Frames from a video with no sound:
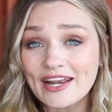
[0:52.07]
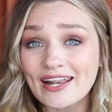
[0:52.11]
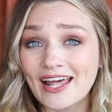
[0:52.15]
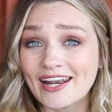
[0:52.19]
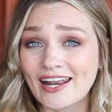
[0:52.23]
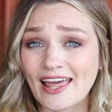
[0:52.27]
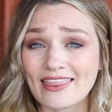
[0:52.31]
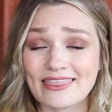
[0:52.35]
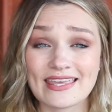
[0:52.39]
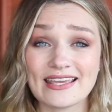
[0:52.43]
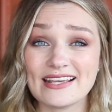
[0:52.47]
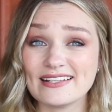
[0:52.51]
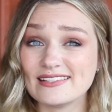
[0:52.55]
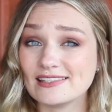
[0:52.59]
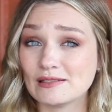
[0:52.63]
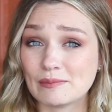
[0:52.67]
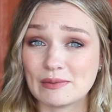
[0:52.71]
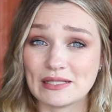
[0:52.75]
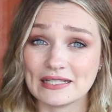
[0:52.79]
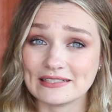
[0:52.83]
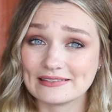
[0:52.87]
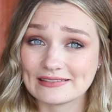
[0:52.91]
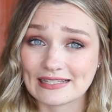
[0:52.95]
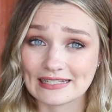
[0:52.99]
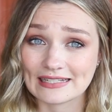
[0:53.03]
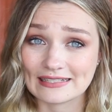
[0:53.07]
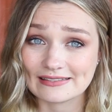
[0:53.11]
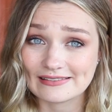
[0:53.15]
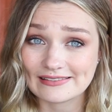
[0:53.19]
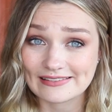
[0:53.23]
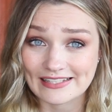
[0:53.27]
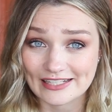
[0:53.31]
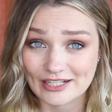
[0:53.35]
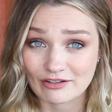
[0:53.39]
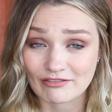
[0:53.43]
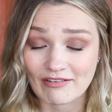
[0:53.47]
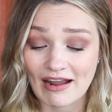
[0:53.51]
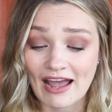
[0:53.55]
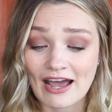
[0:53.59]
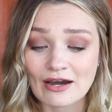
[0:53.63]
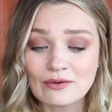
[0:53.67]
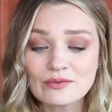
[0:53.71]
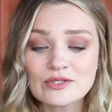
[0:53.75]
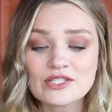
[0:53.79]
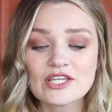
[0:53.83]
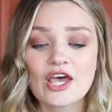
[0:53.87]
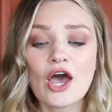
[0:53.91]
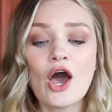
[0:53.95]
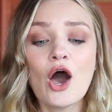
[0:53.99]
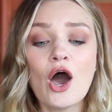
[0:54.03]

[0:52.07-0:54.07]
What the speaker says: And I think it's something that's gonna stick around.